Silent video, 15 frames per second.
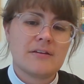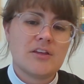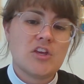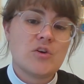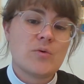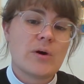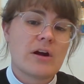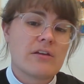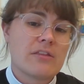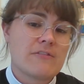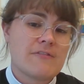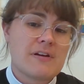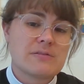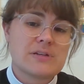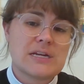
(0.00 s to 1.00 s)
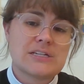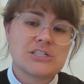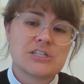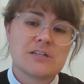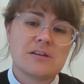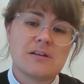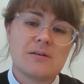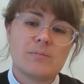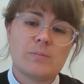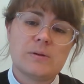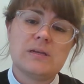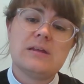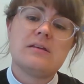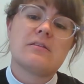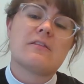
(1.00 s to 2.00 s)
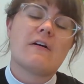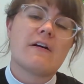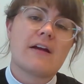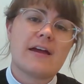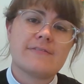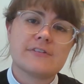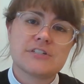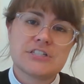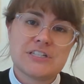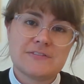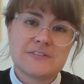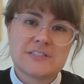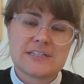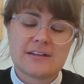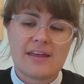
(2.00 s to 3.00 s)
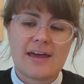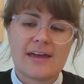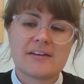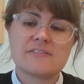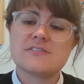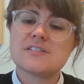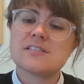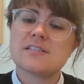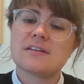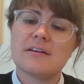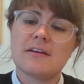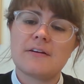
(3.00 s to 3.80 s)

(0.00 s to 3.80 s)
You are the foundation beneath our ever-shifting lives.